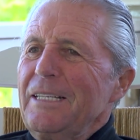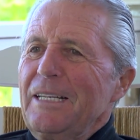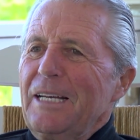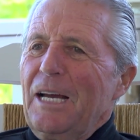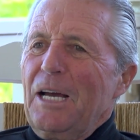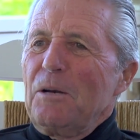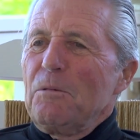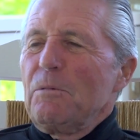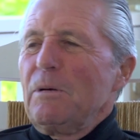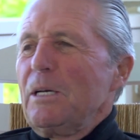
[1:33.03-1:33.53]

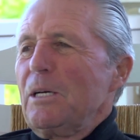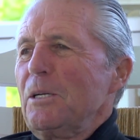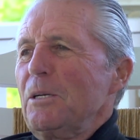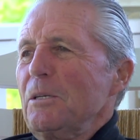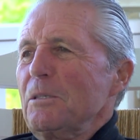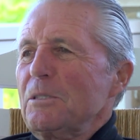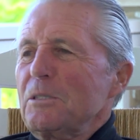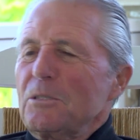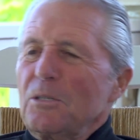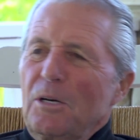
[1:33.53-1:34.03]
and
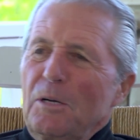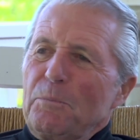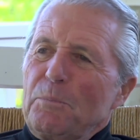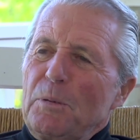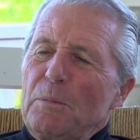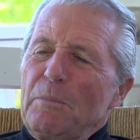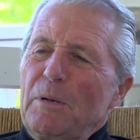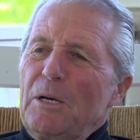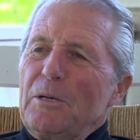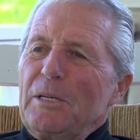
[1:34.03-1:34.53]
we'll start
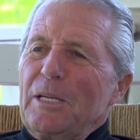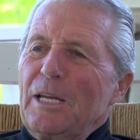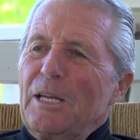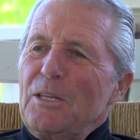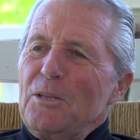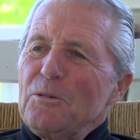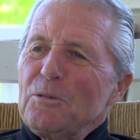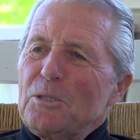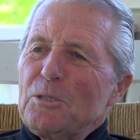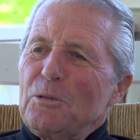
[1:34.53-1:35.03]
promoting a
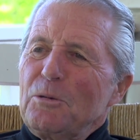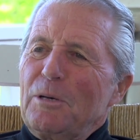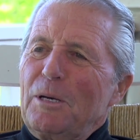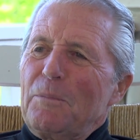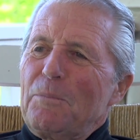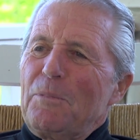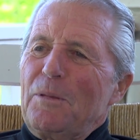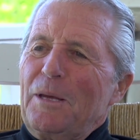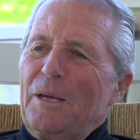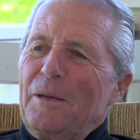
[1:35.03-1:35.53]
new tour
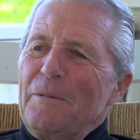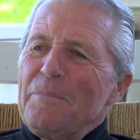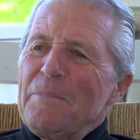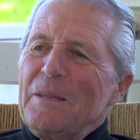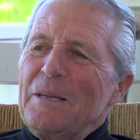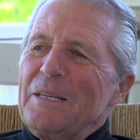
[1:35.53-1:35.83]
up there.